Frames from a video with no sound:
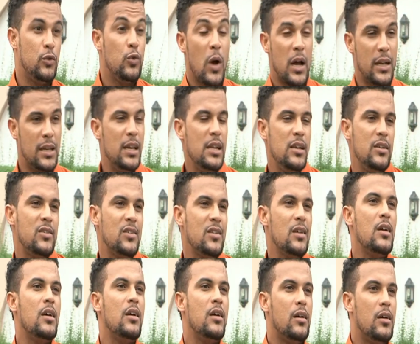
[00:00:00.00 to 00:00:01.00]
to at least
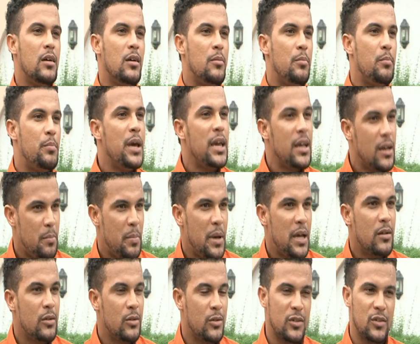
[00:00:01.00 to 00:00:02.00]
pay the
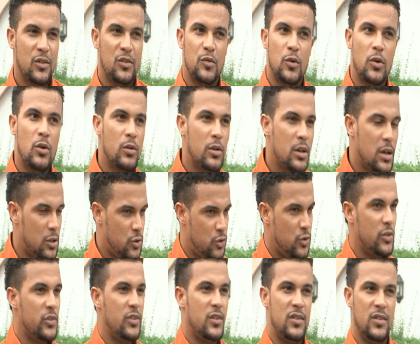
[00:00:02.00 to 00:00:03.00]
penalties for all the
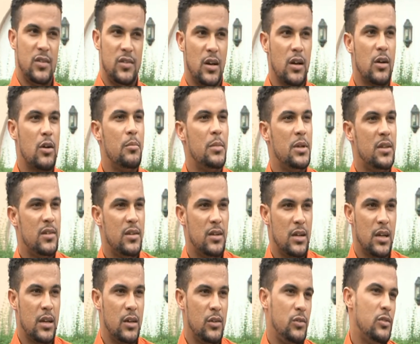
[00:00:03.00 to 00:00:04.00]
atrocities I
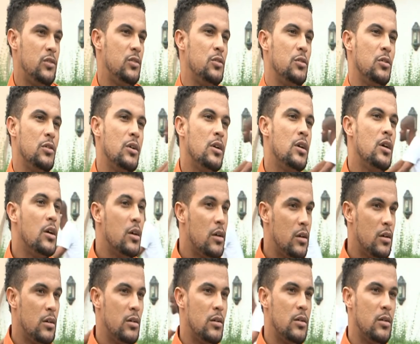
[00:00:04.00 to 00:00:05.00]
committed against you.
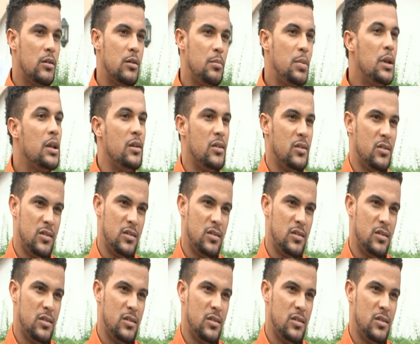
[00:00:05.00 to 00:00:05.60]
Please.